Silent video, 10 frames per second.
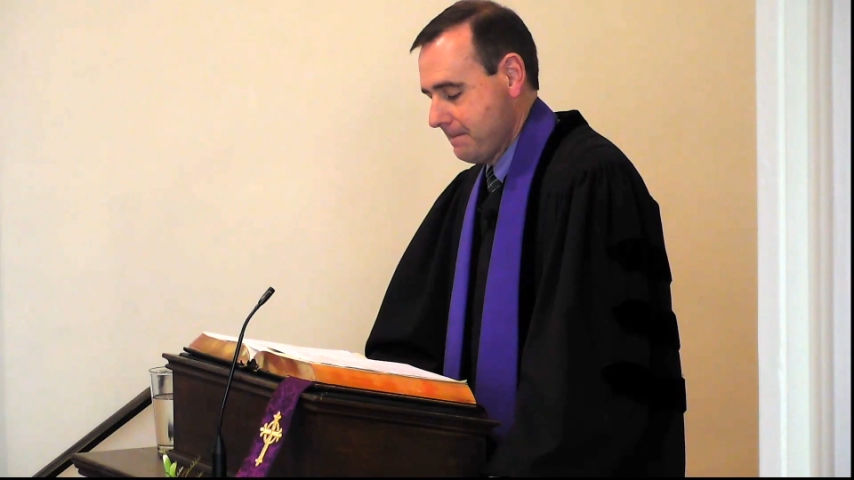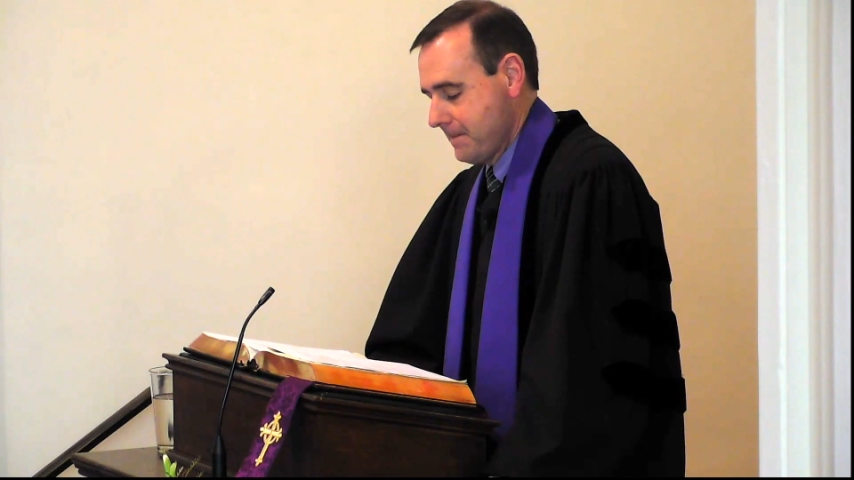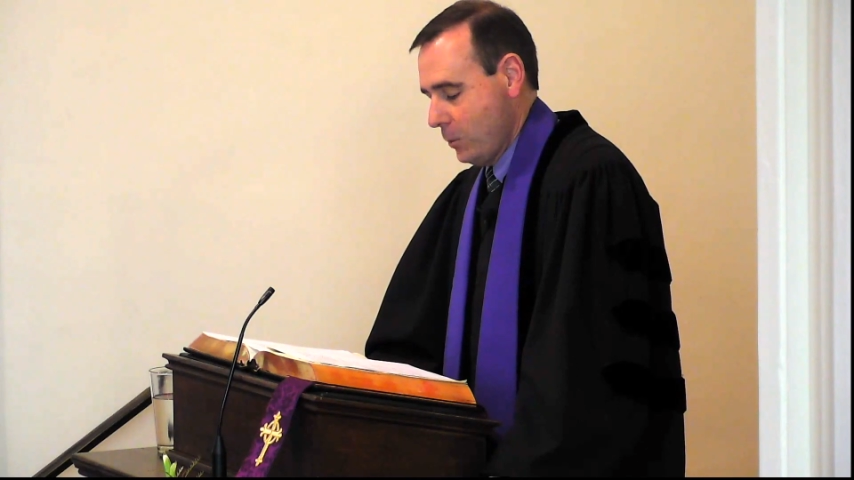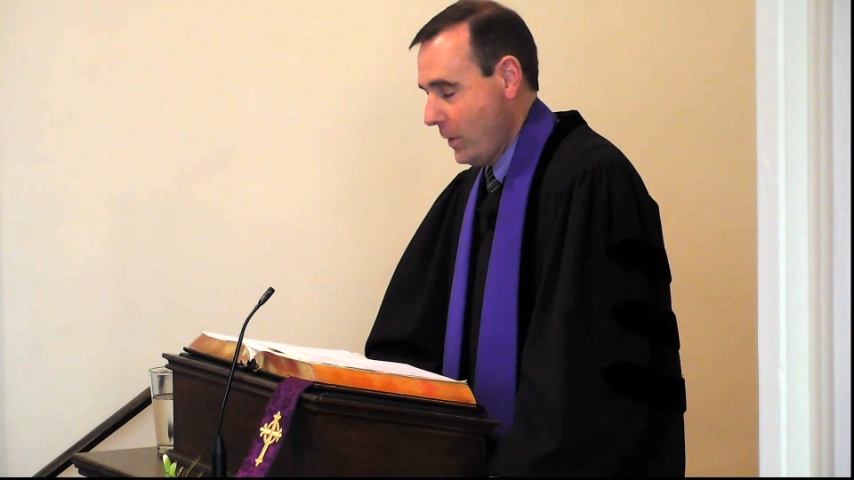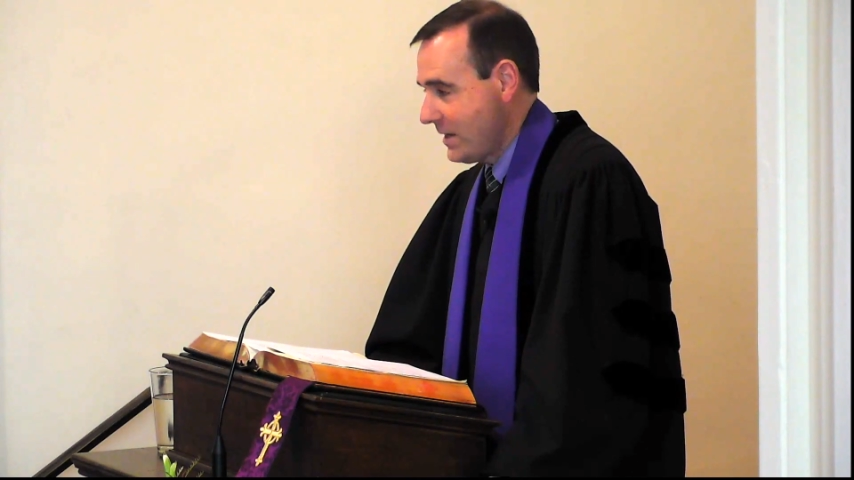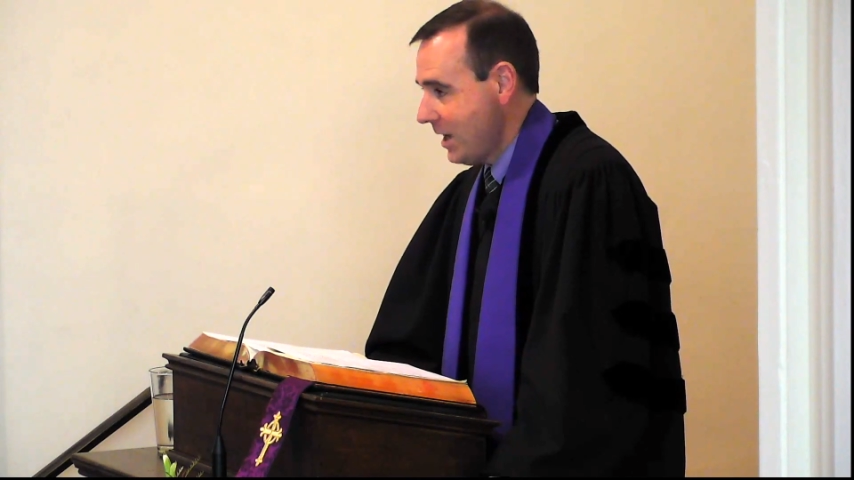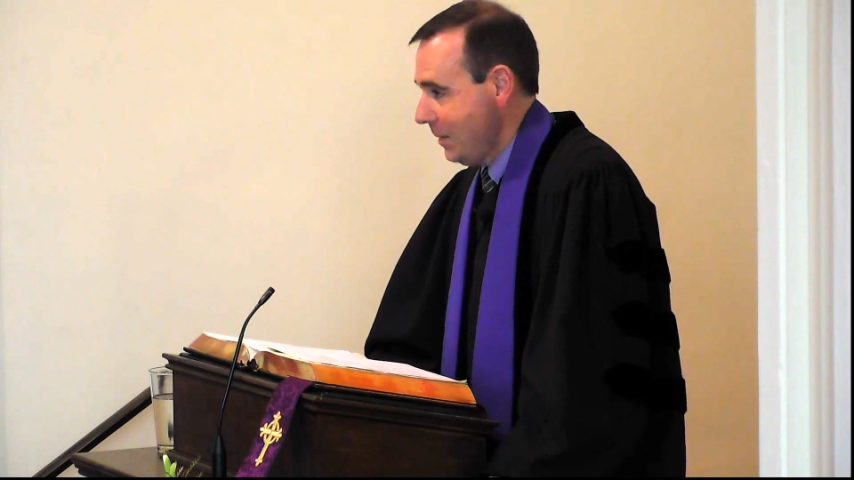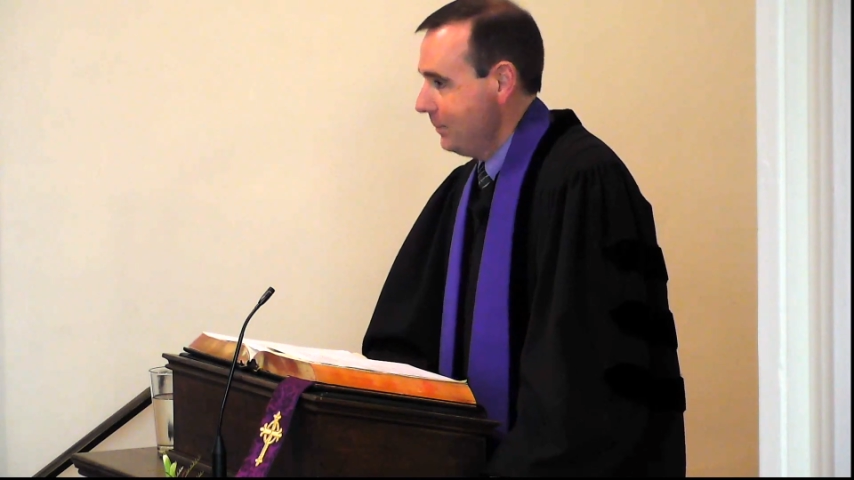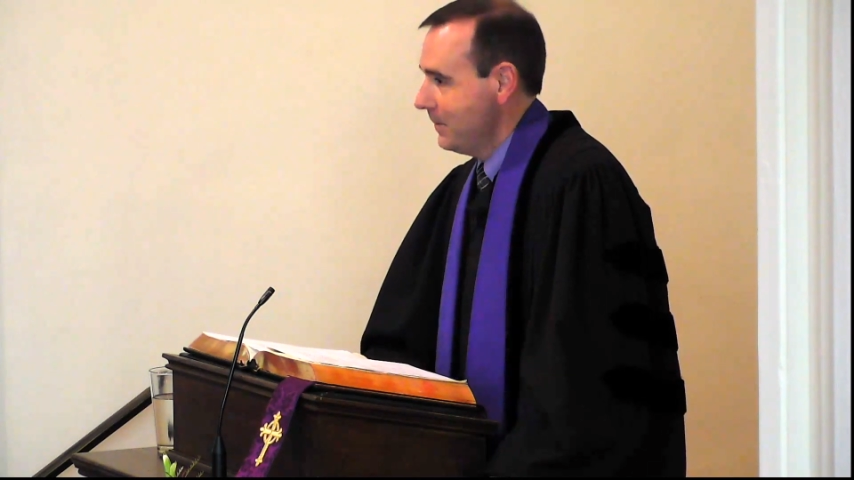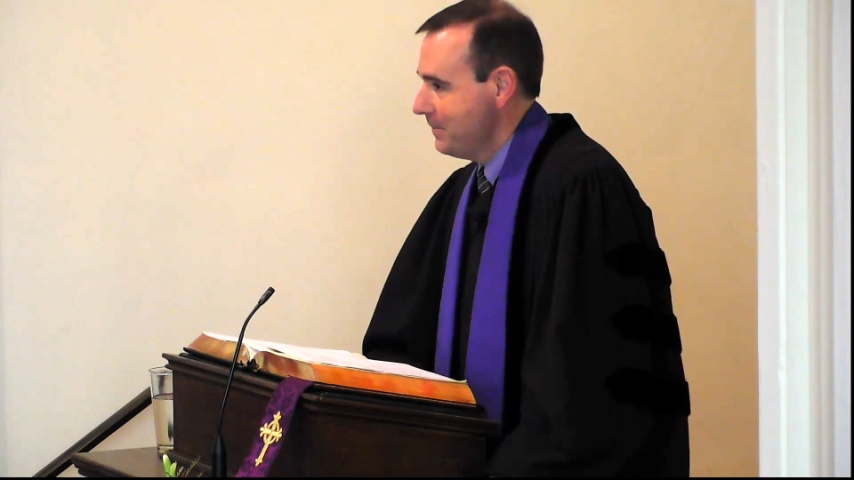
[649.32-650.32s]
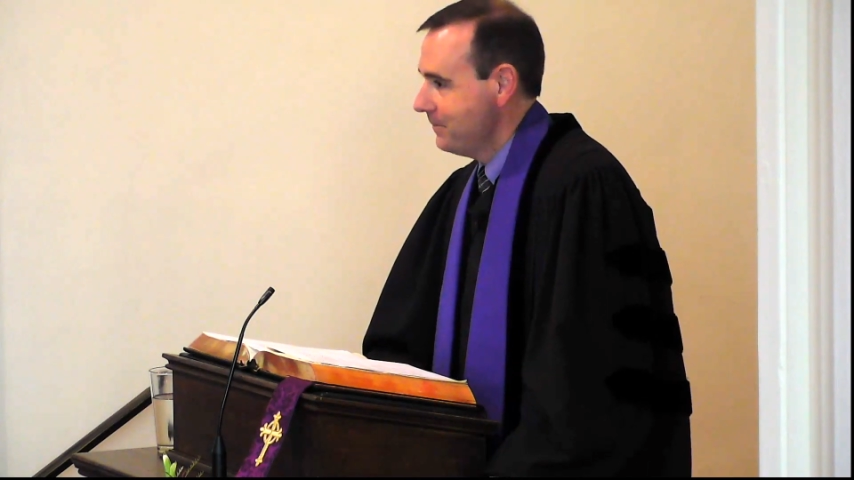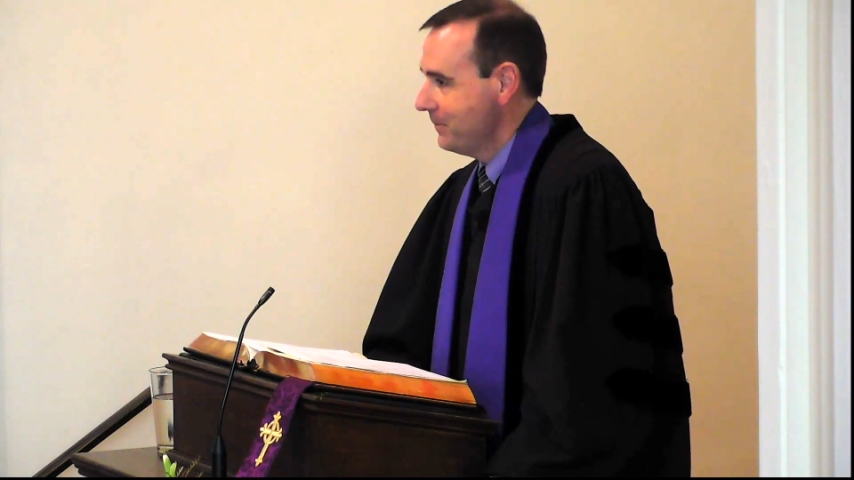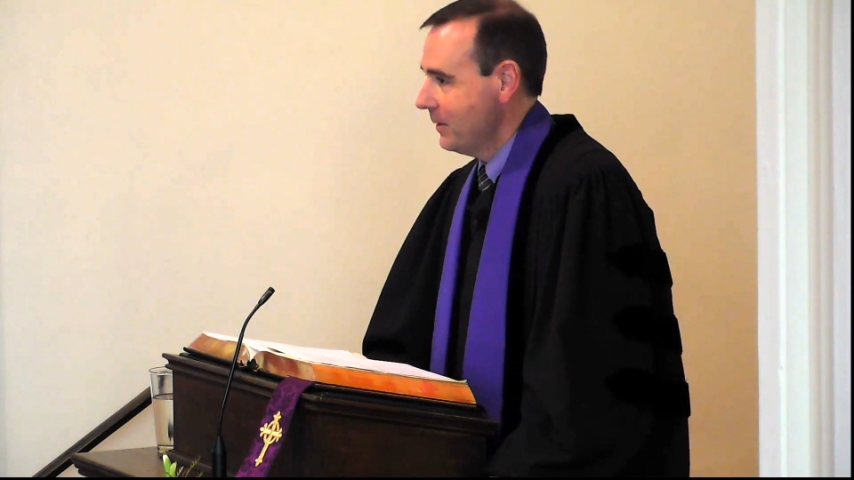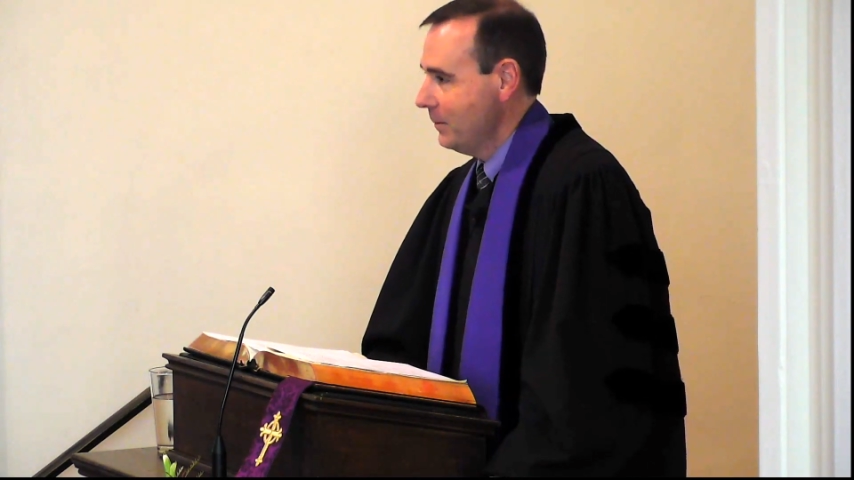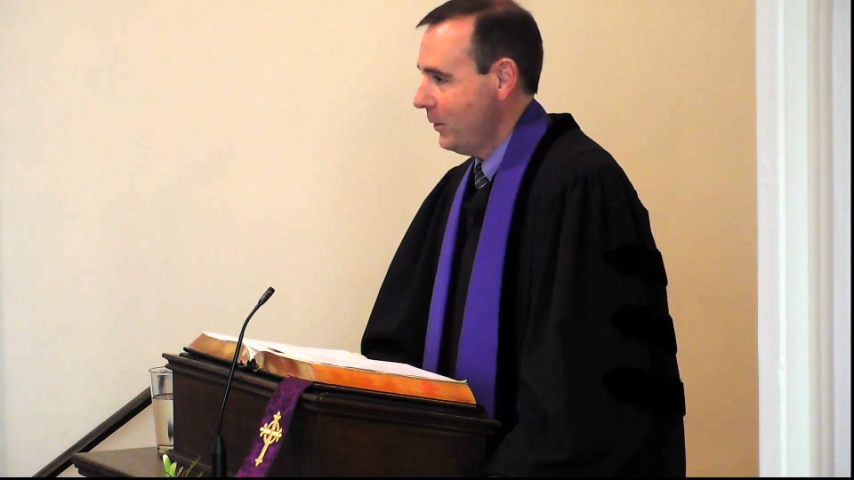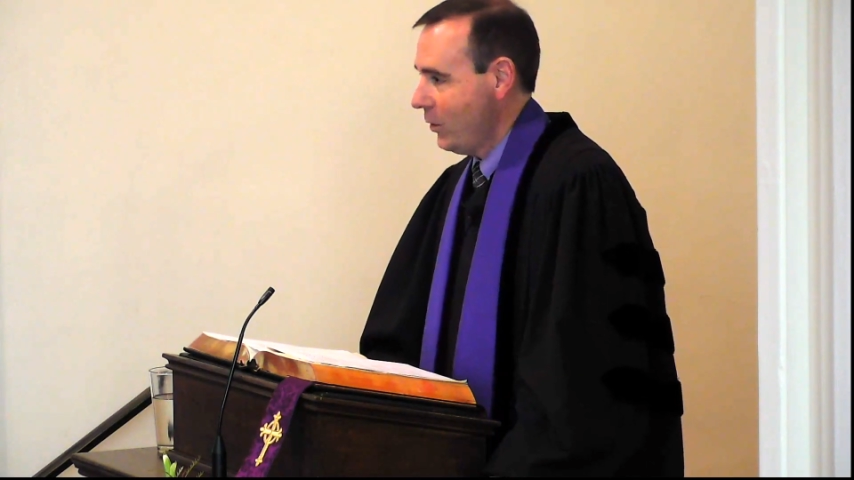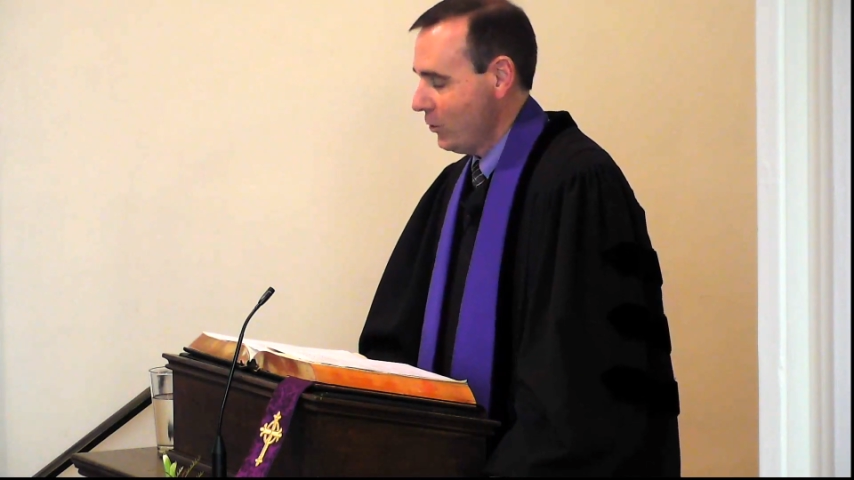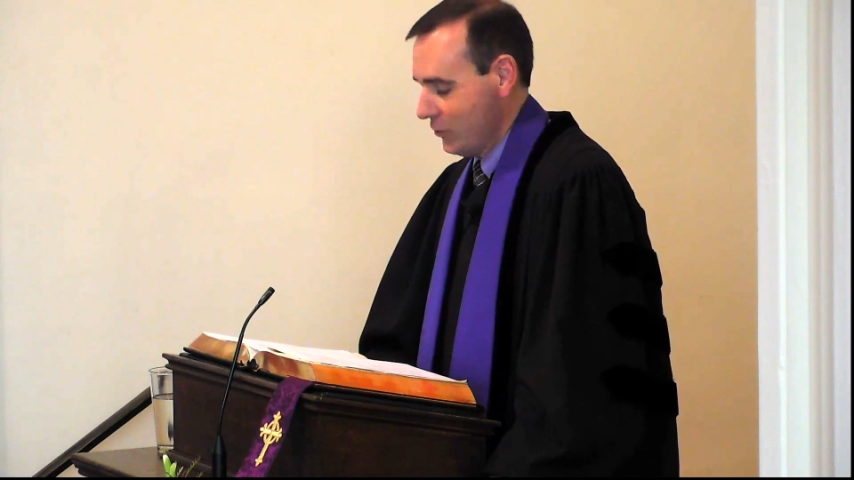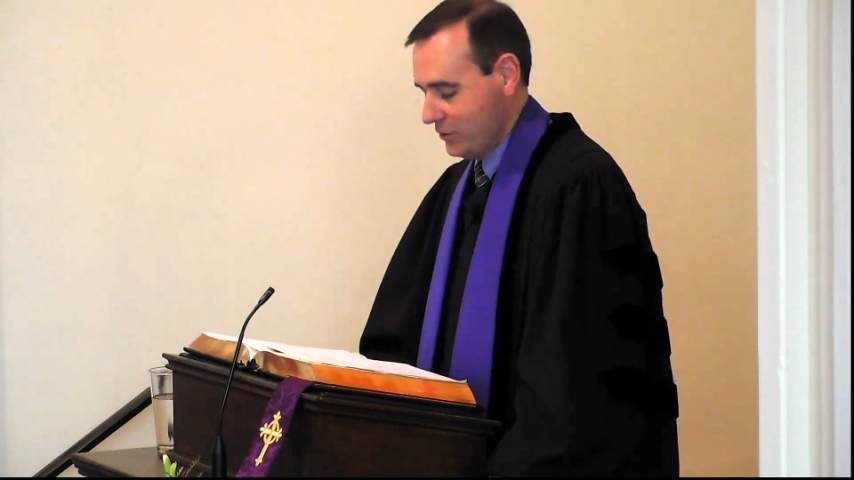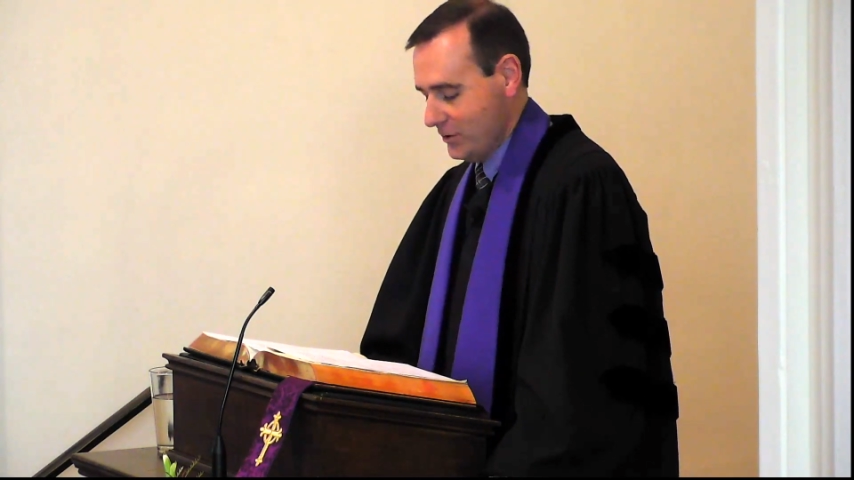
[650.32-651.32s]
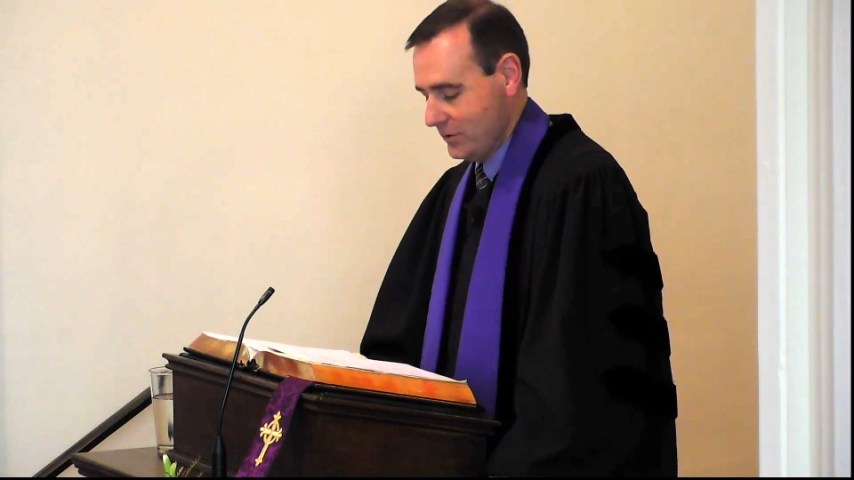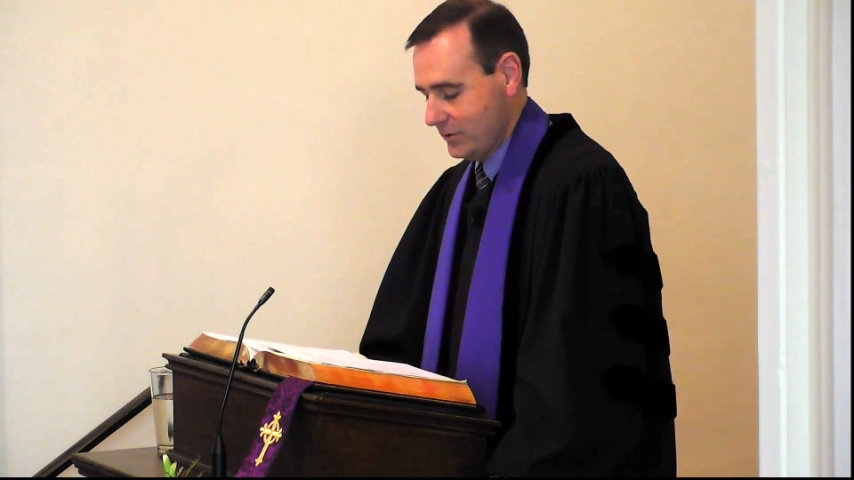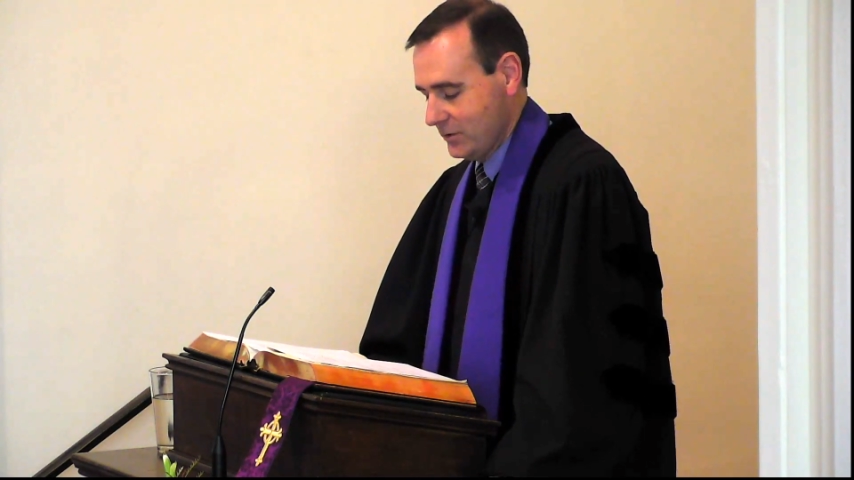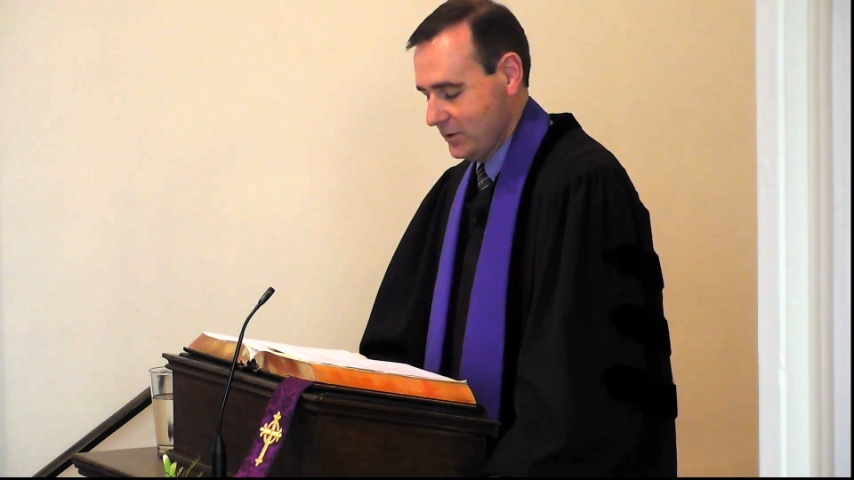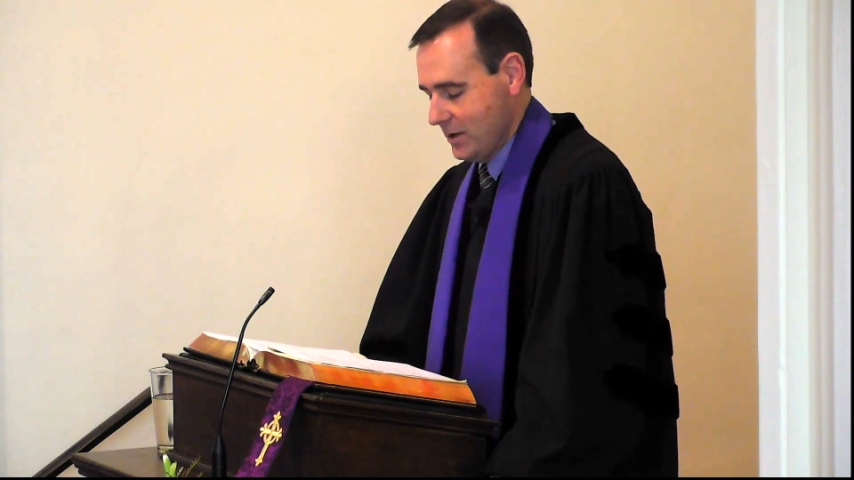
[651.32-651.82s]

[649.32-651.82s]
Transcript: Wake up, Paul urges.